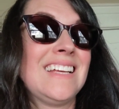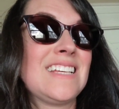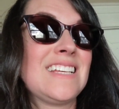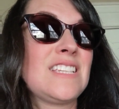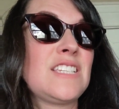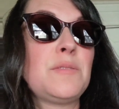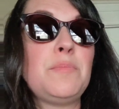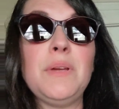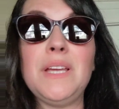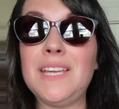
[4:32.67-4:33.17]

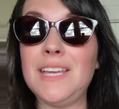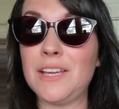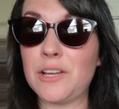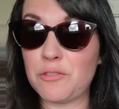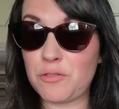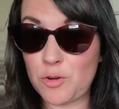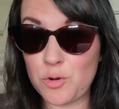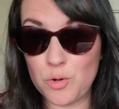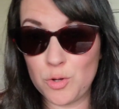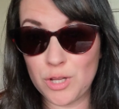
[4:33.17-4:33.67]
Speaking
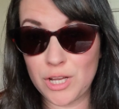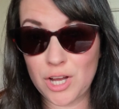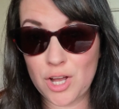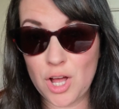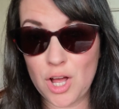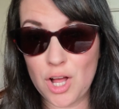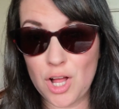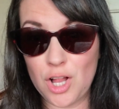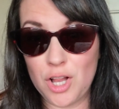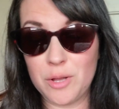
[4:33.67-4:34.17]
of cool and
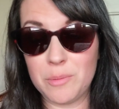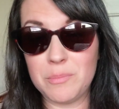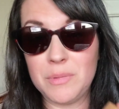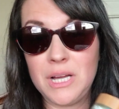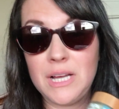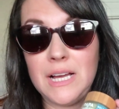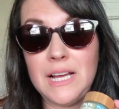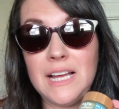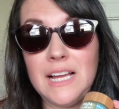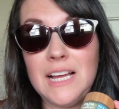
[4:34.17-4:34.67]
calm,
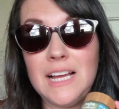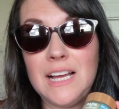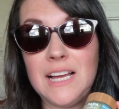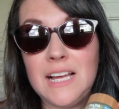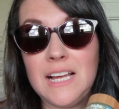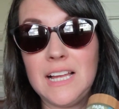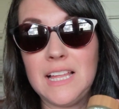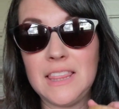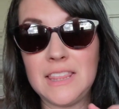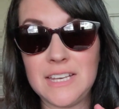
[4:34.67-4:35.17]

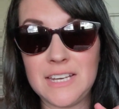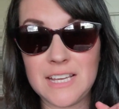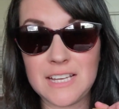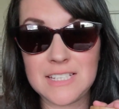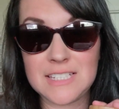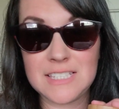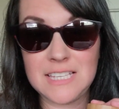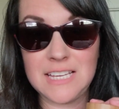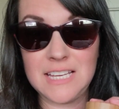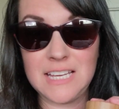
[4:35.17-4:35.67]
the
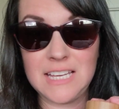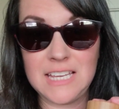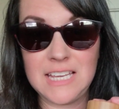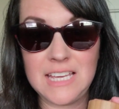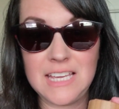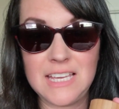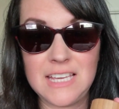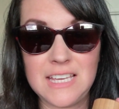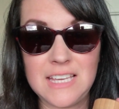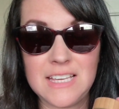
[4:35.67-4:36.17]
next
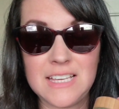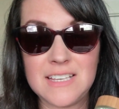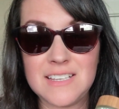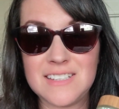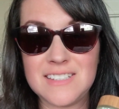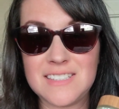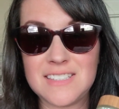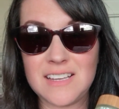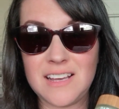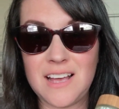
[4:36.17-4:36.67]
thing
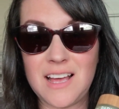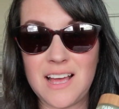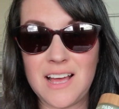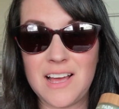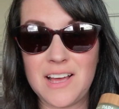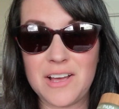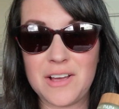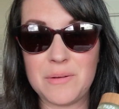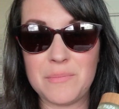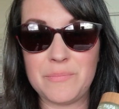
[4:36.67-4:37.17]
is
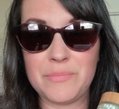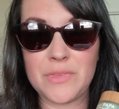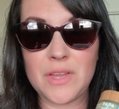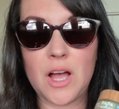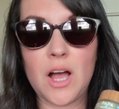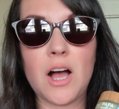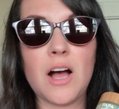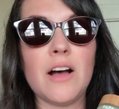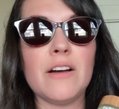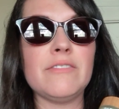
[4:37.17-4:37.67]

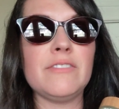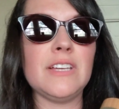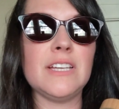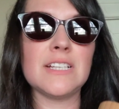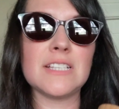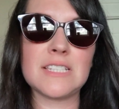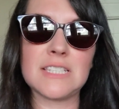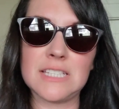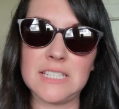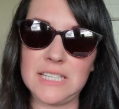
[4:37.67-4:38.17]

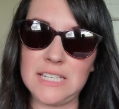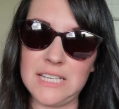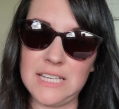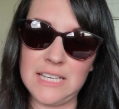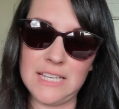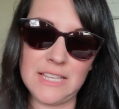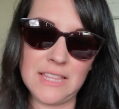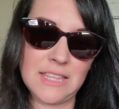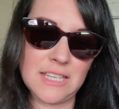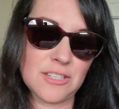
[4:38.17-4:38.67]

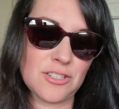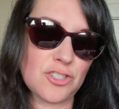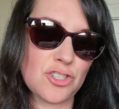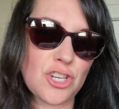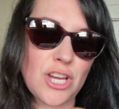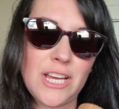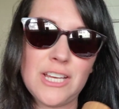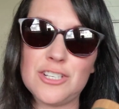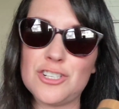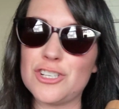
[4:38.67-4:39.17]
obviously this
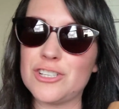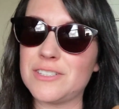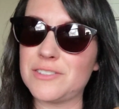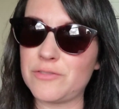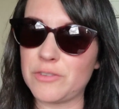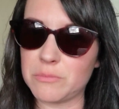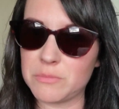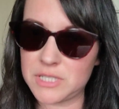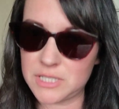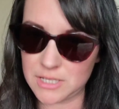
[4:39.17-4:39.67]
changes
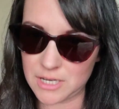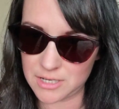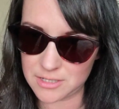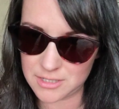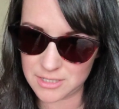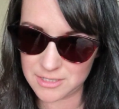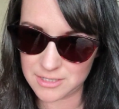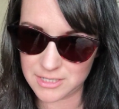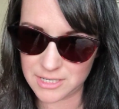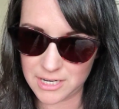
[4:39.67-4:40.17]
from state
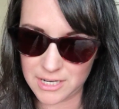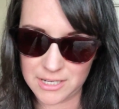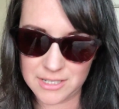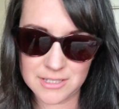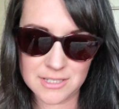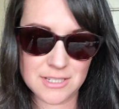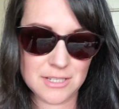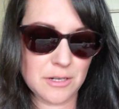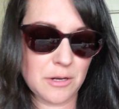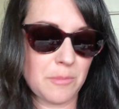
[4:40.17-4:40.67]
to
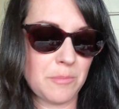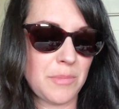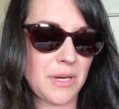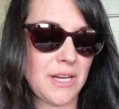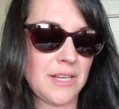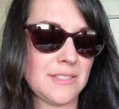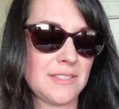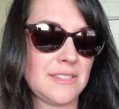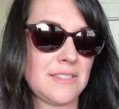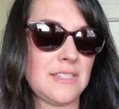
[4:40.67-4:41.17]
state,
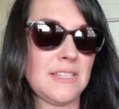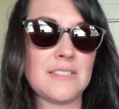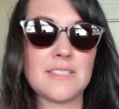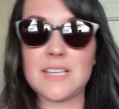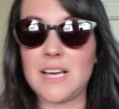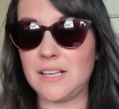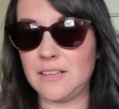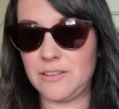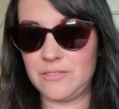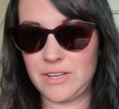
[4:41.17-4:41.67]
but
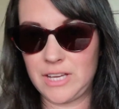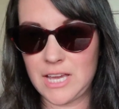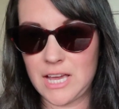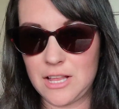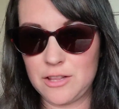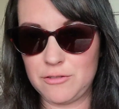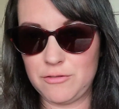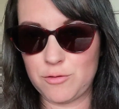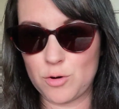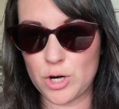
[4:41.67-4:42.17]
since I live in
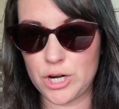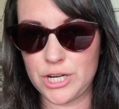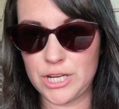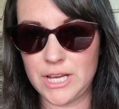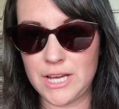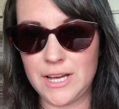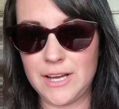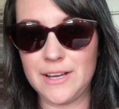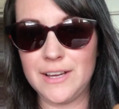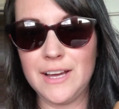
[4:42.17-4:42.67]

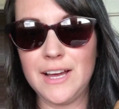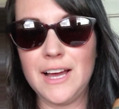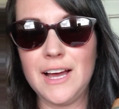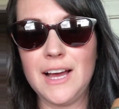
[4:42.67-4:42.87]
California,